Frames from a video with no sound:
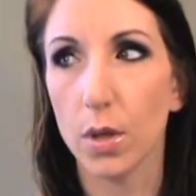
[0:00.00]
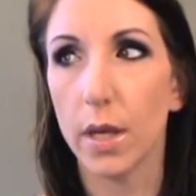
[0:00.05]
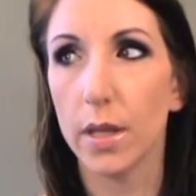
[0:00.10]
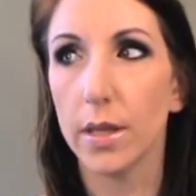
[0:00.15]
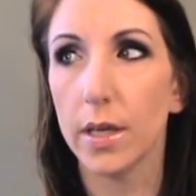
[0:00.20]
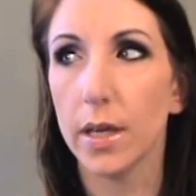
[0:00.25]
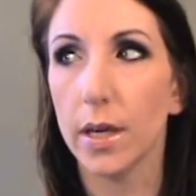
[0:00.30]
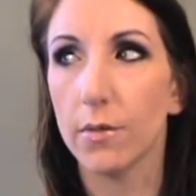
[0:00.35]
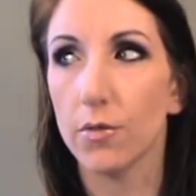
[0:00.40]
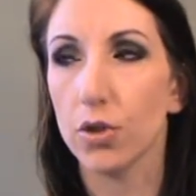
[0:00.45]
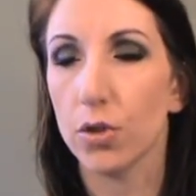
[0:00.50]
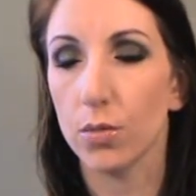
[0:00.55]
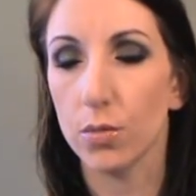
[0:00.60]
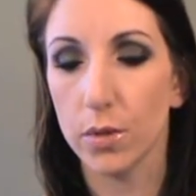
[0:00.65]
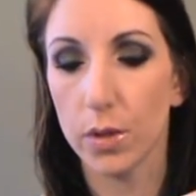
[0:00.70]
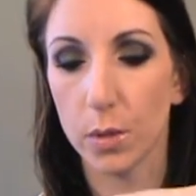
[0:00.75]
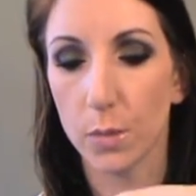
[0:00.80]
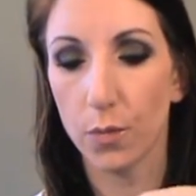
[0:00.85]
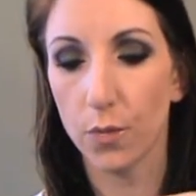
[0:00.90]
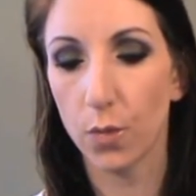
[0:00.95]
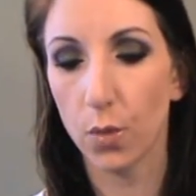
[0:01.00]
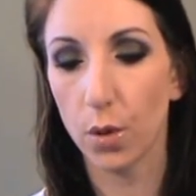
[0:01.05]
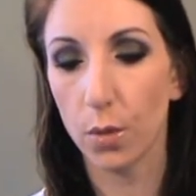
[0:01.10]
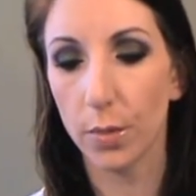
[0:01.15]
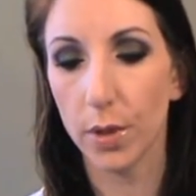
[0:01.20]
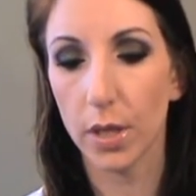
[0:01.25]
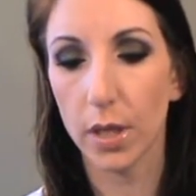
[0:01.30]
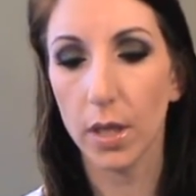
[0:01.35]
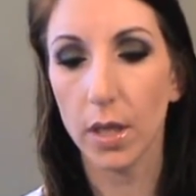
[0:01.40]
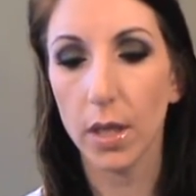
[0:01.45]
I think I've shown this before,
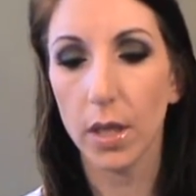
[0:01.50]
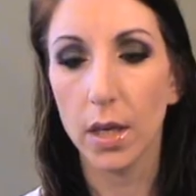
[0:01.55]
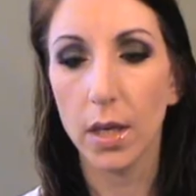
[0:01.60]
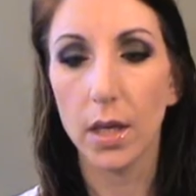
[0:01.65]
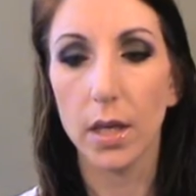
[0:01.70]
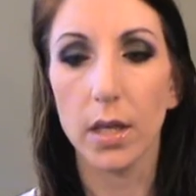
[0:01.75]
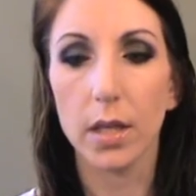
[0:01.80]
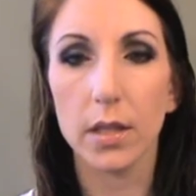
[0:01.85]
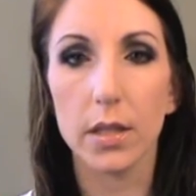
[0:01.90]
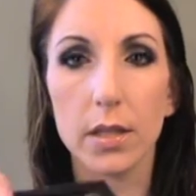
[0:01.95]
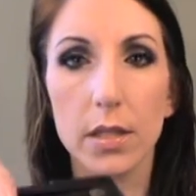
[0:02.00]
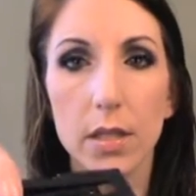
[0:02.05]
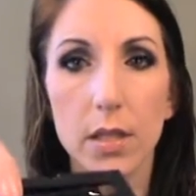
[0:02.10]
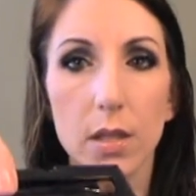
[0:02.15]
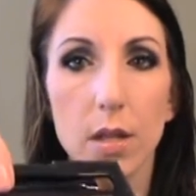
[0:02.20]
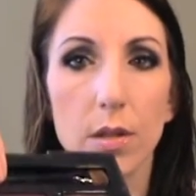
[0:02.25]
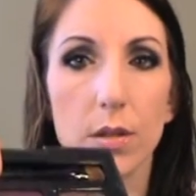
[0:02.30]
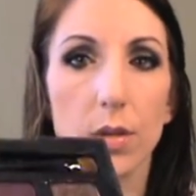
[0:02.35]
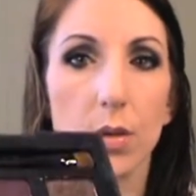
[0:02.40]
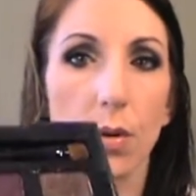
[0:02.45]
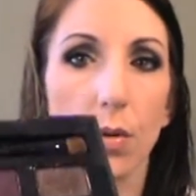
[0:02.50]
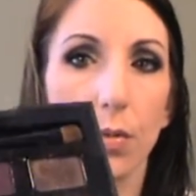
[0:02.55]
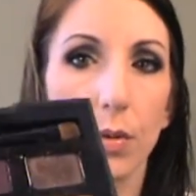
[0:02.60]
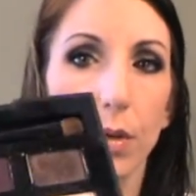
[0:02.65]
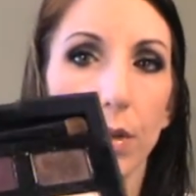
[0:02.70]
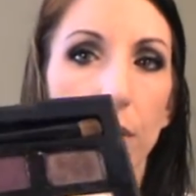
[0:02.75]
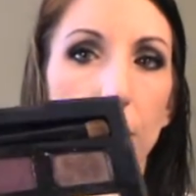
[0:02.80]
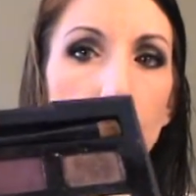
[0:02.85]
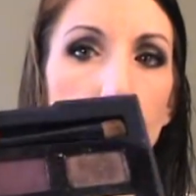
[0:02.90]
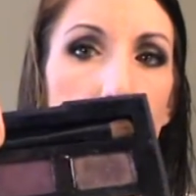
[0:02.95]
but this is also a
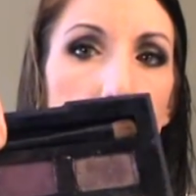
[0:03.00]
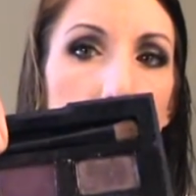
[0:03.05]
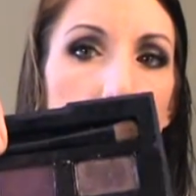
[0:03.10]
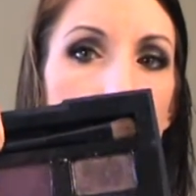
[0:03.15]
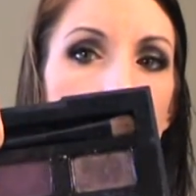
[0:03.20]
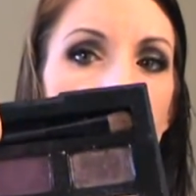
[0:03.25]
really good